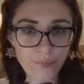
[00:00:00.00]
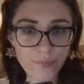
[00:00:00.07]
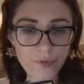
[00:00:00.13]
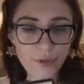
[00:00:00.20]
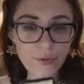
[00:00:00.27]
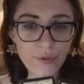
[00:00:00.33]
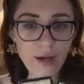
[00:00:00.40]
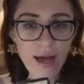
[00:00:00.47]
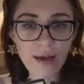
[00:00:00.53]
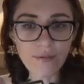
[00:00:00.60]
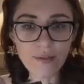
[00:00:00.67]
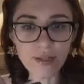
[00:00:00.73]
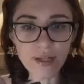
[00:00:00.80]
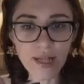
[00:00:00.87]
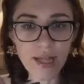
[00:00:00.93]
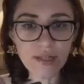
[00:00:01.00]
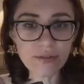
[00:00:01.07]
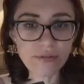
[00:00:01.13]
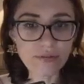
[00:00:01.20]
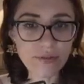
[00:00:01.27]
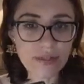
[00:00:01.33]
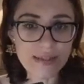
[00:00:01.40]
You have a lot
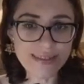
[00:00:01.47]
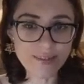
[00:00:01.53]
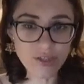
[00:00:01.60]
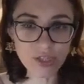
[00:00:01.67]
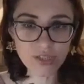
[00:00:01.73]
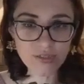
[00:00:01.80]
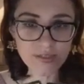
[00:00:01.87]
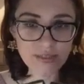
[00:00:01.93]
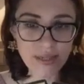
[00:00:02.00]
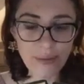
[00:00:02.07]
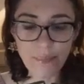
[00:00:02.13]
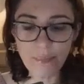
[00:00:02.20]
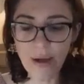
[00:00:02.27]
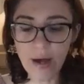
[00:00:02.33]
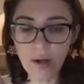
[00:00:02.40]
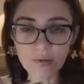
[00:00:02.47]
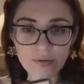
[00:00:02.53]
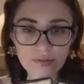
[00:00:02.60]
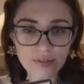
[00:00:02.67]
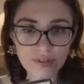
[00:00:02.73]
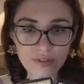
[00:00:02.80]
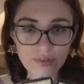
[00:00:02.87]
of illusions
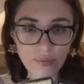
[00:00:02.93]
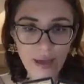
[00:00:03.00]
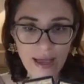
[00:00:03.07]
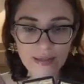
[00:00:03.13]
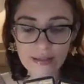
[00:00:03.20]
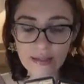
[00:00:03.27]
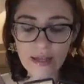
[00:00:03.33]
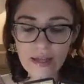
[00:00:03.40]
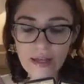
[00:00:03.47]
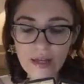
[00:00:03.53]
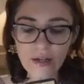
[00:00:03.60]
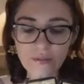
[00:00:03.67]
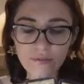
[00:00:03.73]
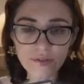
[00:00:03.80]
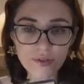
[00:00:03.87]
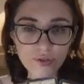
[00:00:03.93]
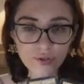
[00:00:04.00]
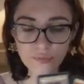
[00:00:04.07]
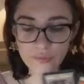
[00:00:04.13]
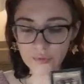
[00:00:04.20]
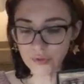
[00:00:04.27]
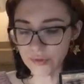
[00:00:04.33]
about this man with
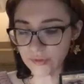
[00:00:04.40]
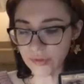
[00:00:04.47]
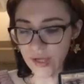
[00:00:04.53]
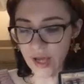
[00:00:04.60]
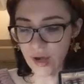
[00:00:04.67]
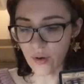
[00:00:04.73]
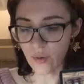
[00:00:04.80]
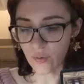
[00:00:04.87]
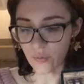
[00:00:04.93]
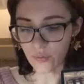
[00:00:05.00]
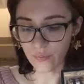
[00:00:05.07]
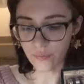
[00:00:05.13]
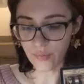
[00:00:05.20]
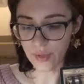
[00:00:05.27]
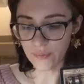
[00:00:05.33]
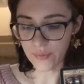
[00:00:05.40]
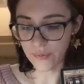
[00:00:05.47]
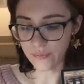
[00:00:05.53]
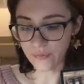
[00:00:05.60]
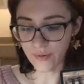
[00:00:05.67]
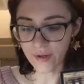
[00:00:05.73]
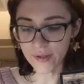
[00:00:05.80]
whom you now, maybe
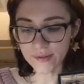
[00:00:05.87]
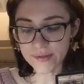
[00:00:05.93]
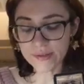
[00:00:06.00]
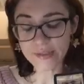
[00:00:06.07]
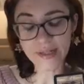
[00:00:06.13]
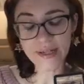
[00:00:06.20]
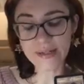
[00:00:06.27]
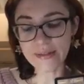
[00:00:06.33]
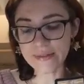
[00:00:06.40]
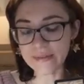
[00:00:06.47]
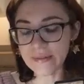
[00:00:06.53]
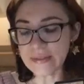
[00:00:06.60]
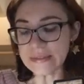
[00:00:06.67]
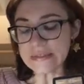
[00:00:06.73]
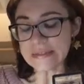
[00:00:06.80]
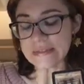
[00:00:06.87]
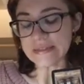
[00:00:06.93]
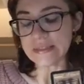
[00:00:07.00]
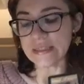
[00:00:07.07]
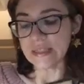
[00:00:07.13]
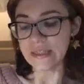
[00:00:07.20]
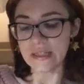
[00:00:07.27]
fire sign.
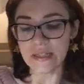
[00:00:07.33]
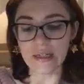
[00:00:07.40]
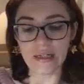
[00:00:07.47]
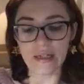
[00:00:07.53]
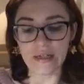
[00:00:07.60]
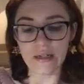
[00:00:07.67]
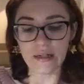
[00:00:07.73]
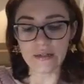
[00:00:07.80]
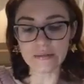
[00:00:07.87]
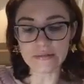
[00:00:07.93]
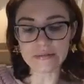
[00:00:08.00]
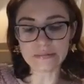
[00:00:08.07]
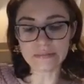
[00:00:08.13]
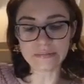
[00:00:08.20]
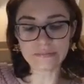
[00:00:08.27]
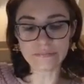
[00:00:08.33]
But